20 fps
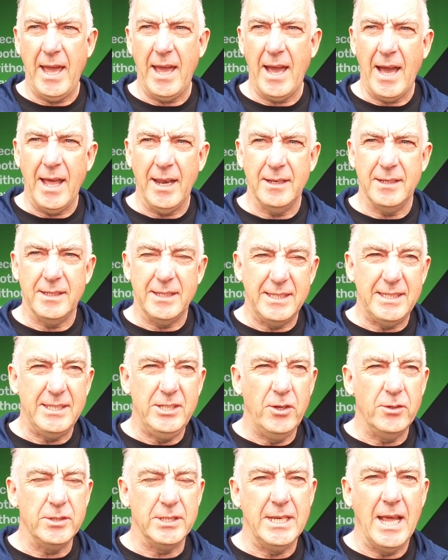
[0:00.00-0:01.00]
and
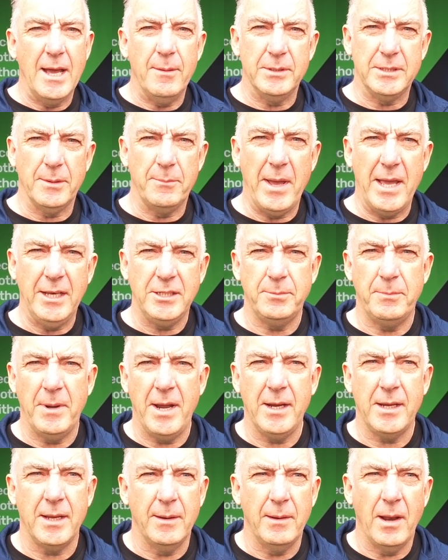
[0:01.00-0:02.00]
using them as a
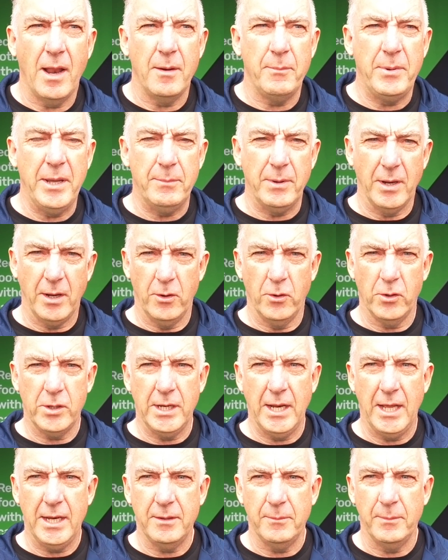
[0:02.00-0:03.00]
benchmark. A lot of people are looking
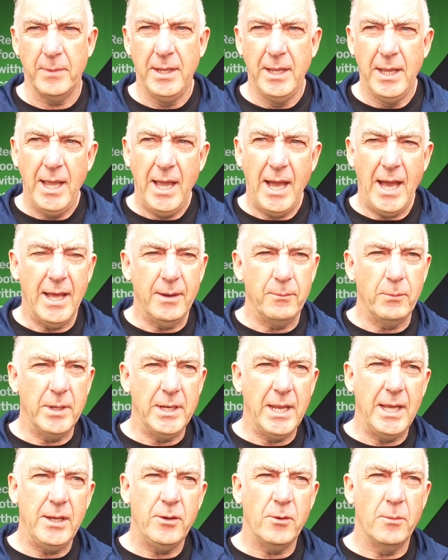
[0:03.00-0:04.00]
at them, and when
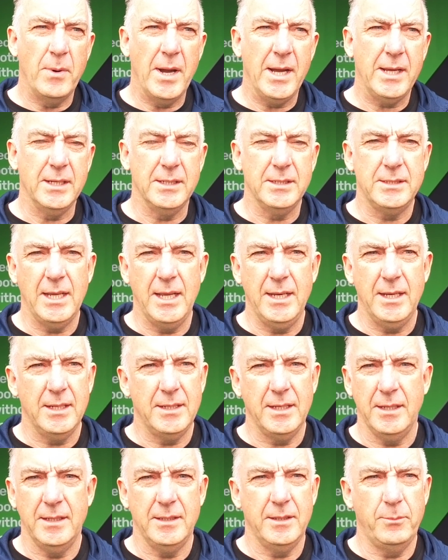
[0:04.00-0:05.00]
they come back and say that
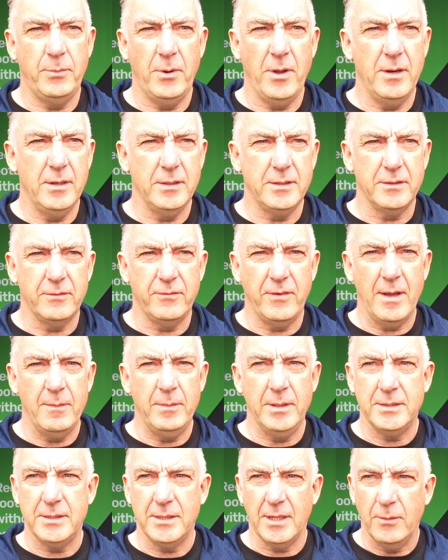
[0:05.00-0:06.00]
the product is
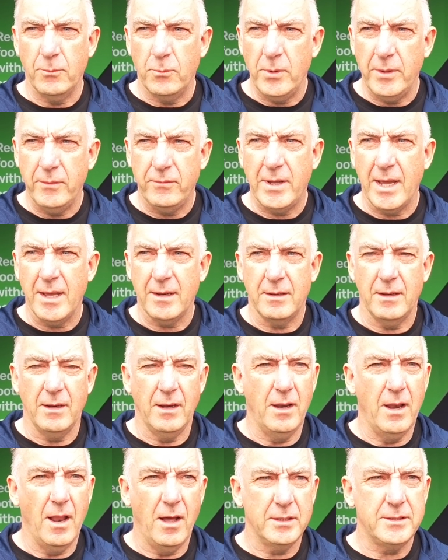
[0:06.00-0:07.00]
fabulous, we've got
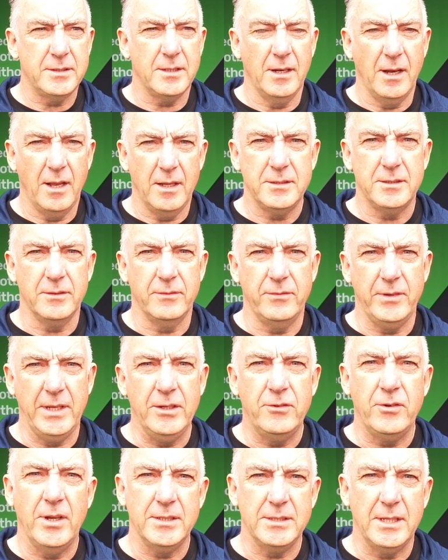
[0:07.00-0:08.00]
lots and lots of
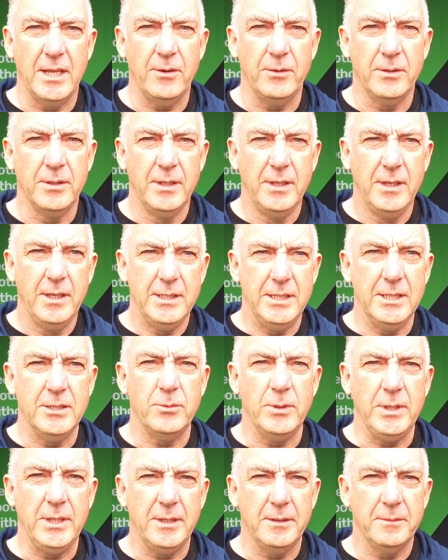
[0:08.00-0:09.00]
interest now this
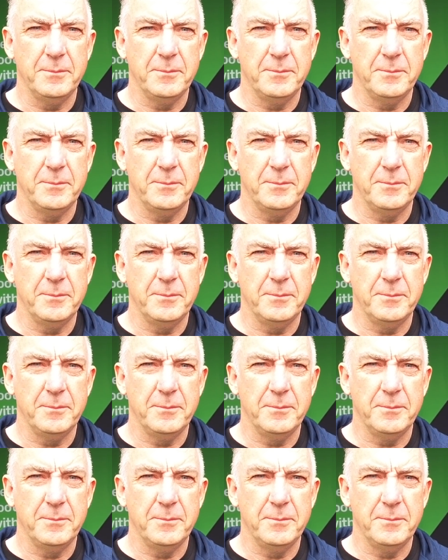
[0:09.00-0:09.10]
week.